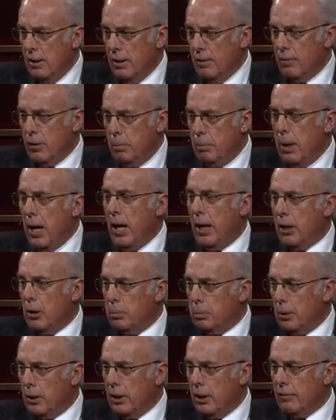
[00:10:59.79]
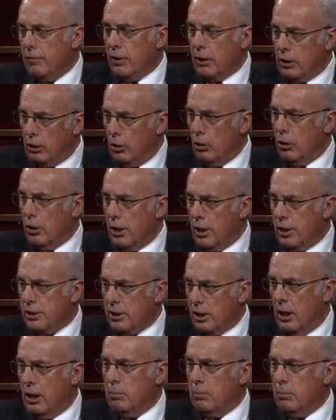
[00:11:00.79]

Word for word: of the panoply of the glorious